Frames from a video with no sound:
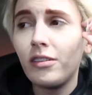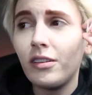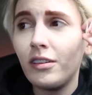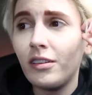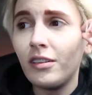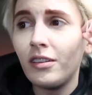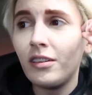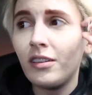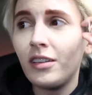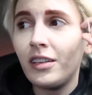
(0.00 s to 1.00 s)
You're
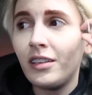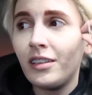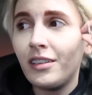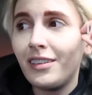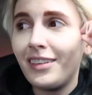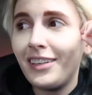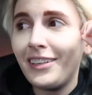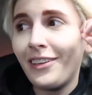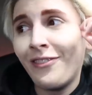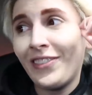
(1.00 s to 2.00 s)
so fudgy.
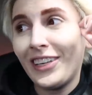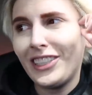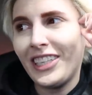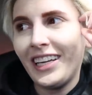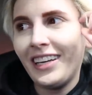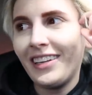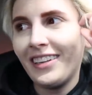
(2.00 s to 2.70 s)
You're so fudgy.